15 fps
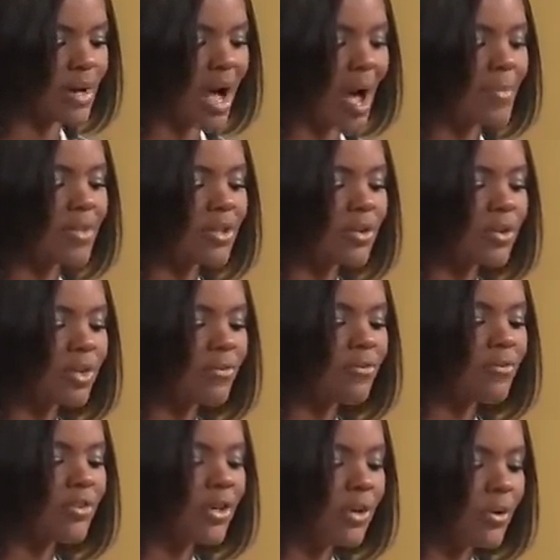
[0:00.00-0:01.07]
I'm a little
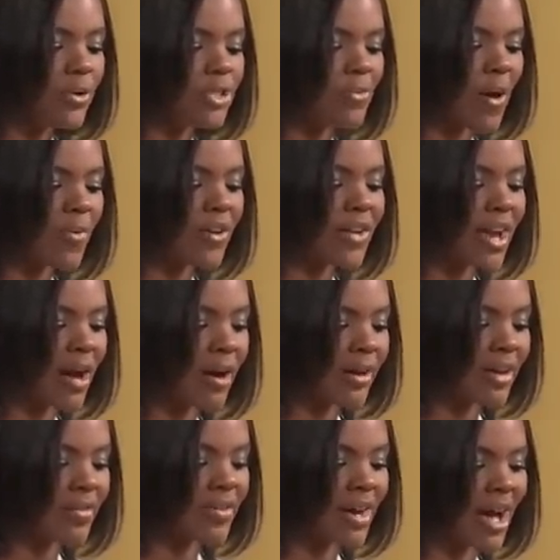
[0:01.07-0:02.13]
confused about the
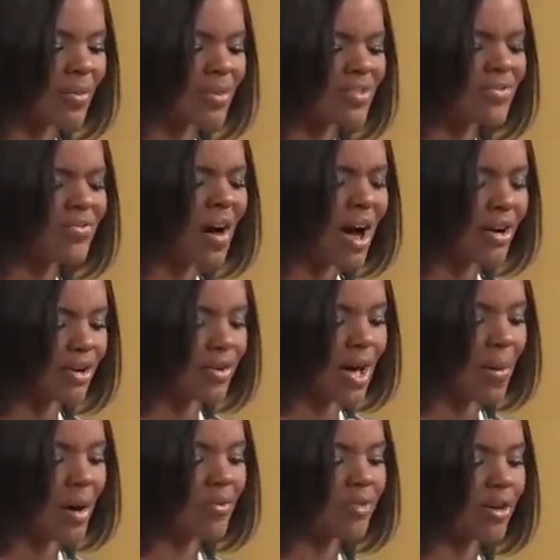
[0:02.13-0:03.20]
narrative that I was fired,
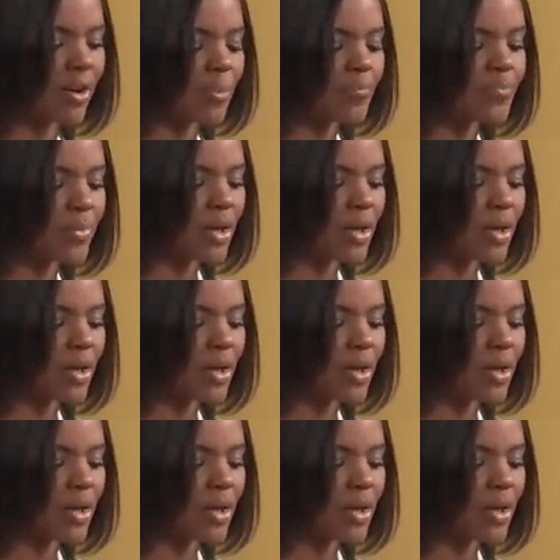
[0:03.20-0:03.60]
however.